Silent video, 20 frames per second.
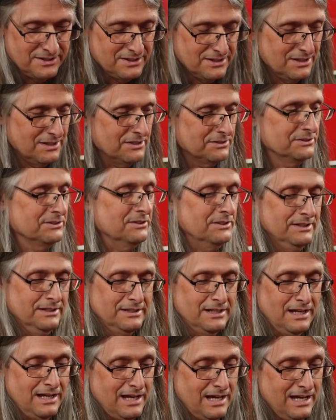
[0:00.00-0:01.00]
Oh, darn
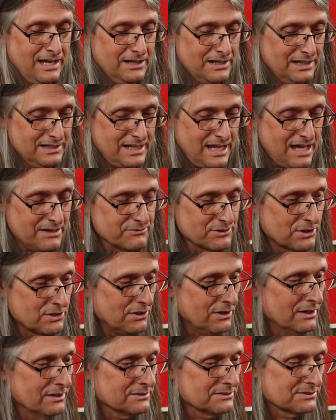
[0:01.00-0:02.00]
it. I didn't have the
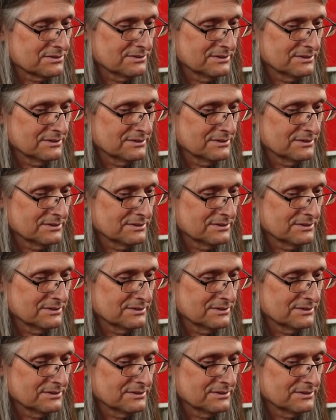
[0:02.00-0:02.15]
cards.